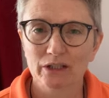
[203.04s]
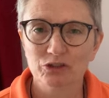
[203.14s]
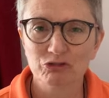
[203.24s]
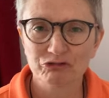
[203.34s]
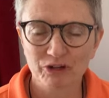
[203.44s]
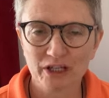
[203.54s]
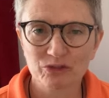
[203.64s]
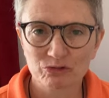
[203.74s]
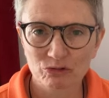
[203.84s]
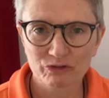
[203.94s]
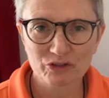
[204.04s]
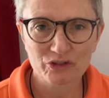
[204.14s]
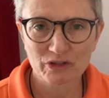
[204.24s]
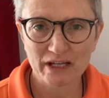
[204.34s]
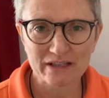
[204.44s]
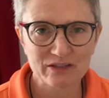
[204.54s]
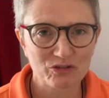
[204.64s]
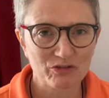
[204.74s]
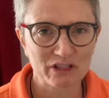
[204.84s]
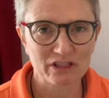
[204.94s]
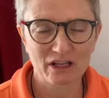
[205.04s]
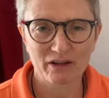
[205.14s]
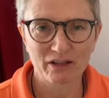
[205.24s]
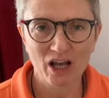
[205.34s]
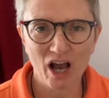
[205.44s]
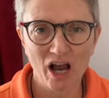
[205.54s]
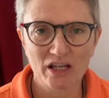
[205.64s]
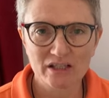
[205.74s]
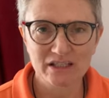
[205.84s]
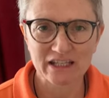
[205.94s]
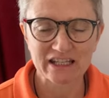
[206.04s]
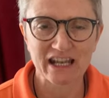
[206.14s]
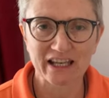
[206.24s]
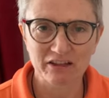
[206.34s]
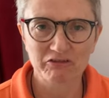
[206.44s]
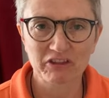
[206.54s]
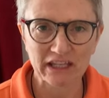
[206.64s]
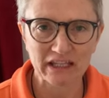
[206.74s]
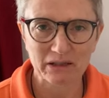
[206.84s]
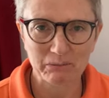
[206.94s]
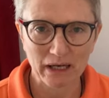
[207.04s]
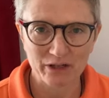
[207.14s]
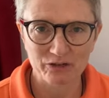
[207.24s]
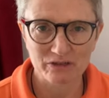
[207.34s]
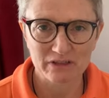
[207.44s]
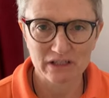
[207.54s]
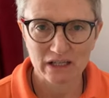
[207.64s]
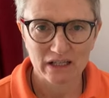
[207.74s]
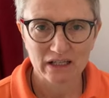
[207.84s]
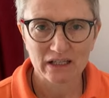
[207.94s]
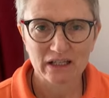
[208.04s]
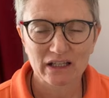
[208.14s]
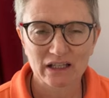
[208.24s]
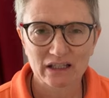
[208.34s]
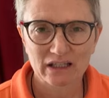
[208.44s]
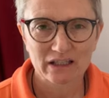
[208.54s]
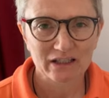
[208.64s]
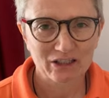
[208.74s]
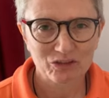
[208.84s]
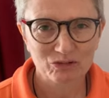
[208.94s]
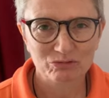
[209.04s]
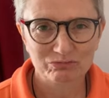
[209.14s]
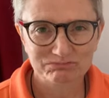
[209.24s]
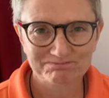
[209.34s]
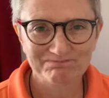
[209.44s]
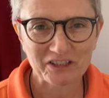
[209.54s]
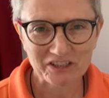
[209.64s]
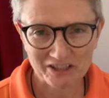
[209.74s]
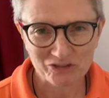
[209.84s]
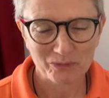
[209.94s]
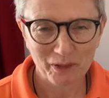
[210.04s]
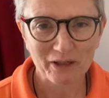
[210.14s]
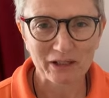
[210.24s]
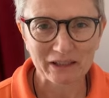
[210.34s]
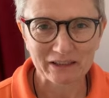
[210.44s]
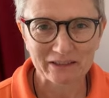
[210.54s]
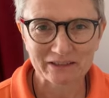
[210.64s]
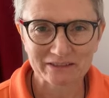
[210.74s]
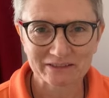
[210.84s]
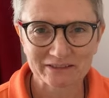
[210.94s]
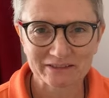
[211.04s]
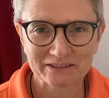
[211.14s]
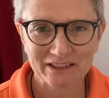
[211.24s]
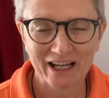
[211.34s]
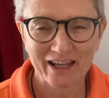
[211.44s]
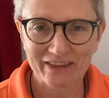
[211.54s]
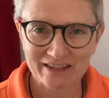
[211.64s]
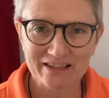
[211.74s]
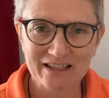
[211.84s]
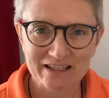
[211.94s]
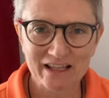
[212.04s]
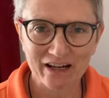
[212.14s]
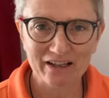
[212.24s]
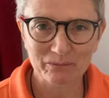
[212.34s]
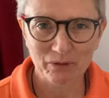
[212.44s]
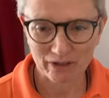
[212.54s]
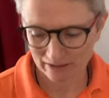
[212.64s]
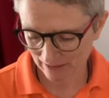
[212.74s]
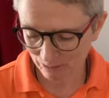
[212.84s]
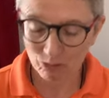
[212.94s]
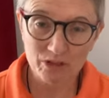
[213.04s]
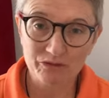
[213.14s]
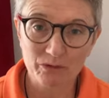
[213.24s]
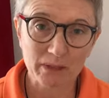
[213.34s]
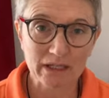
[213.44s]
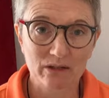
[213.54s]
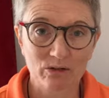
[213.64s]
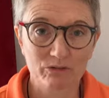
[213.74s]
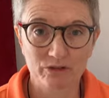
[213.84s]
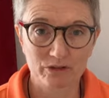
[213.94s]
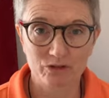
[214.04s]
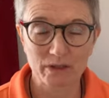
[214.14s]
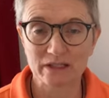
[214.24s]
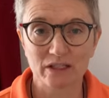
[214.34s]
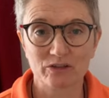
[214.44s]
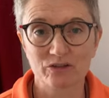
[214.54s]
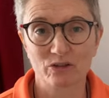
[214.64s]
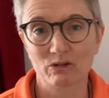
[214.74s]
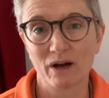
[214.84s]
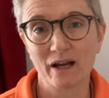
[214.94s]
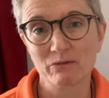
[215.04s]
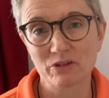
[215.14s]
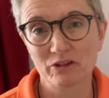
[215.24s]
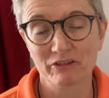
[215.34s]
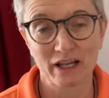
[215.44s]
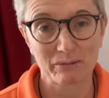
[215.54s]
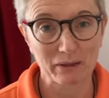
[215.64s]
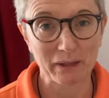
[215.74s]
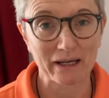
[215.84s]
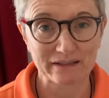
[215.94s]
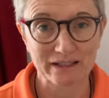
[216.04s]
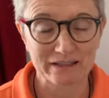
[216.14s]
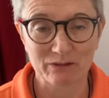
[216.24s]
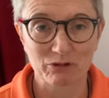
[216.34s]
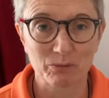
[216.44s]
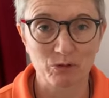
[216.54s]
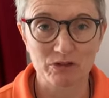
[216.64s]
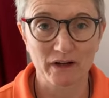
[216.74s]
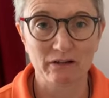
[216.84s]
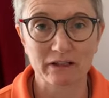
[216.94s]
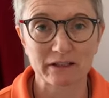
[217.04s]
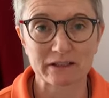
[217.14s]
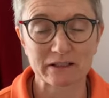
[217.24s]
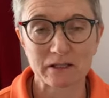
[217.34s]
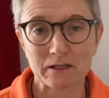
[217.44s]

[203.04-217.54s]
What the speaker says: Do you find you're overstressed? You're in constant negative thinking patterns? You know, this is your body. And this is the starting point. It was for me over 20 years ago. I was on the flat of my back, as I said, with the post-viral illness.